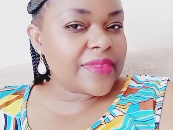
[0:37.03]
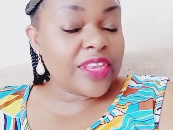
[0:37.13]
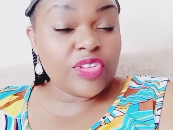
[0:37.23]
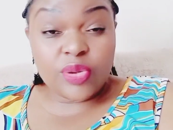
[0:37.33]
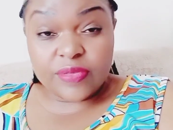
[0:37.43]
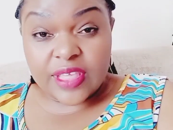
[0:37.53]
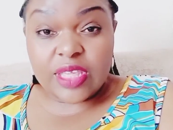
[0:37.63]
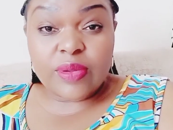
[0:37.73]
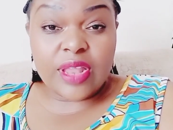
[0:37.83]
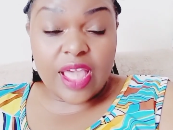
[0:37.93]
Do you think
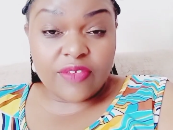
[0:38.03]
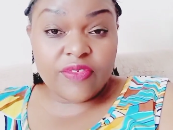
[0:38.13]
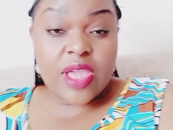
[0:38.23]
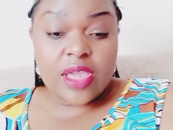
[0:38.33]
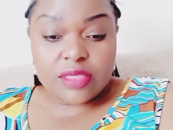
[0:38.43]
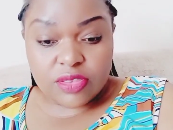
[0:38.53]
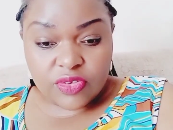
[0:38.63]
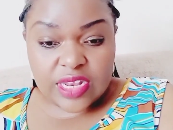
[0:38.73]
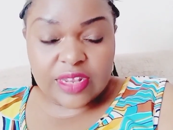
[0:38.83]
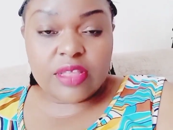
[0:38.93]
you'll have
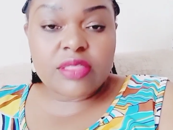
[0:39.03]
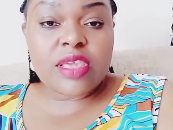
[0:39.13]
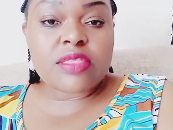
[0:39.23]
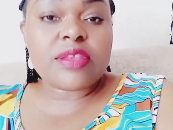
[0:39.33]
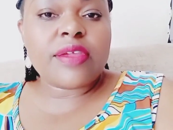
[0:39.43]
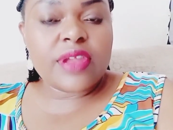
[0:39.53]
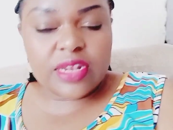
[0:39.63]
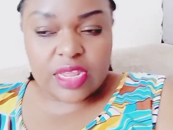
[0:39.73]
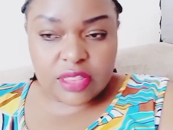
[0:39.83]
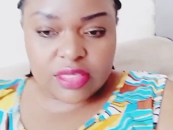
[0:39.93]
straight access,
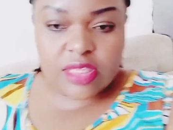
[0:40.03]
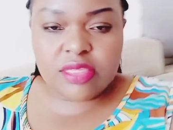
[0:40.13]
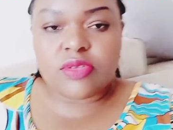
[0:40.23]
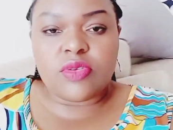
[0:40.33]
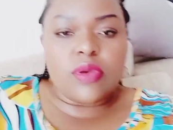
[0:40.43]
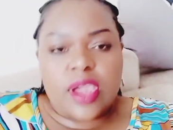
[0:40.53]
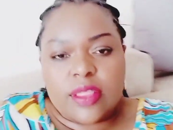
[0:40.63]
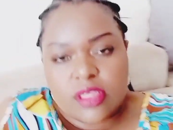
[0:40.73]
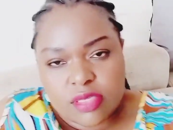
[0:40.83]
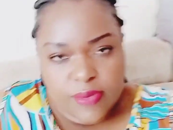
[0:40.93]
direct access to your
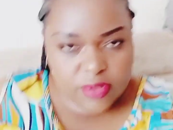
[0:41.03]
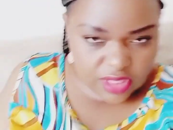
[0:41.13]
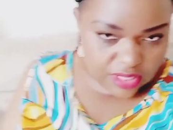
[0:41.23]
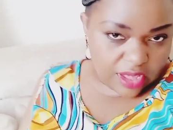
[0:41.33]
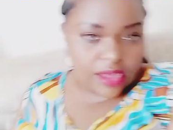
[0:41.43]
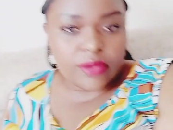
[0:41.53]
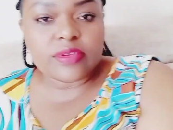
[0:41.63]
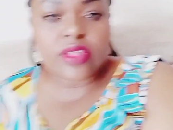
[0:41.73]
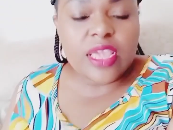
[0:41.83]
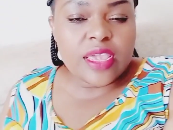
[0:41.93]
other spouse's
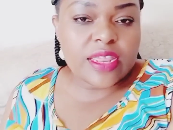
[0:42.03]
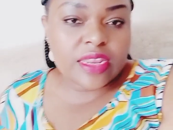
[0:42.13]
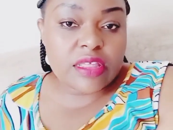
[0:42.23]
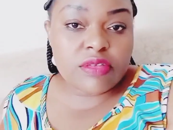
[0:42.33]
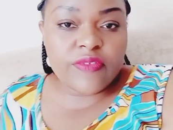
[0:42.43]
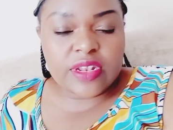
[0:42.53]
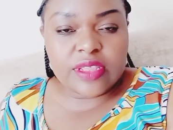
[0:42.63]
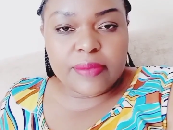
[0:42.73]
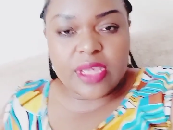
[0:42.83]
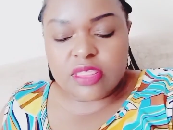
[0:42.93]
account in case of a
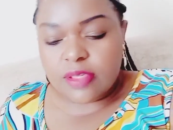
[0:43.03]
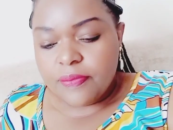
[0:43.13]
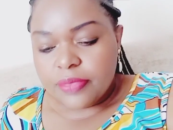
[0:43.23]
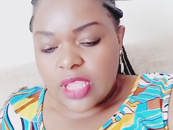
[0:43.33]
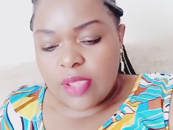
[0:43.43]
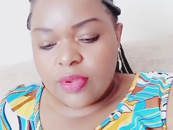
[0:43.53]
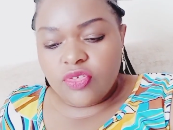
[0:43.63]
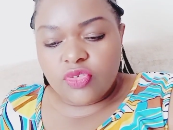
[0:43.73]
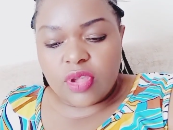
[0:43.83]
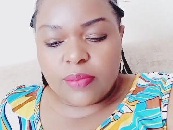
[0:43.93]
demise? I want to
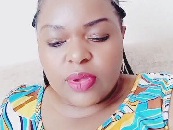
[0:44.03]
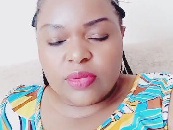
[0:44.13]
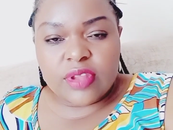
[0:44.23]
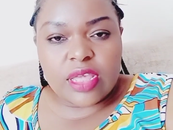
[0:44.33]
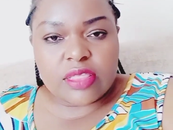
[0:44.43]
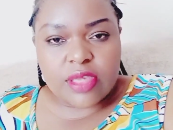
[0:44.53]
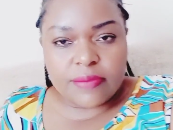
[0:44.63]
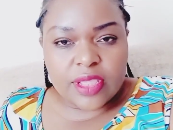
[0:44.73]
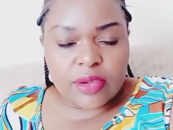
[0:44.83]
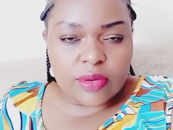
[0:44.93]
talk about
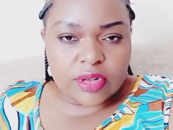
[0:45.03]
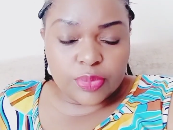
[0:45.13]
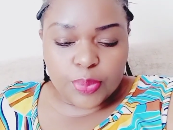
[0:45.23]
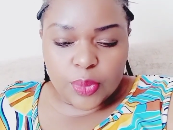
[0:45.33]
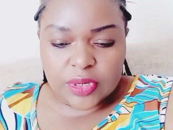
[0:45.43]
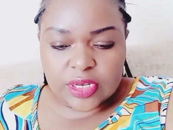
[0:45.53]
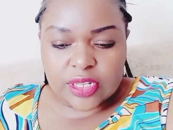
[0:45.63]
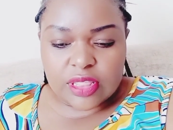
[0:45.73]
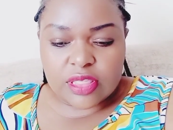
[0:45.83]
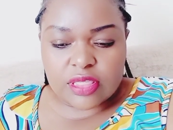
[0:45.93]
something called POD.
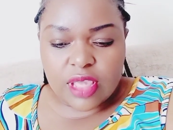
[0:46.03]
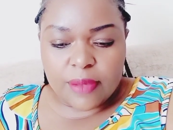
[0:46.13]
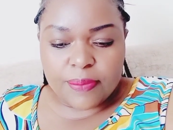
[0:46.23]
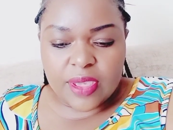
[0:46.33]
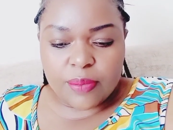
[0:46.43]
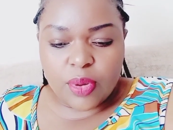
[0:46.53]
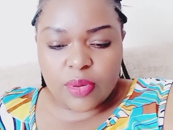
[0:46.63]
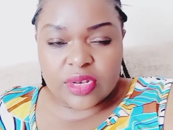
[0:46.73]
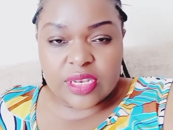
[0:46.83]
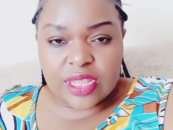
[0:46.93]
This is payable
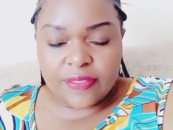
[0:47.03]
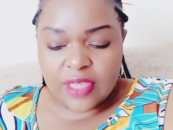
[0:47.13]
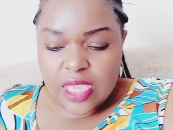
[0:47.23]
on death.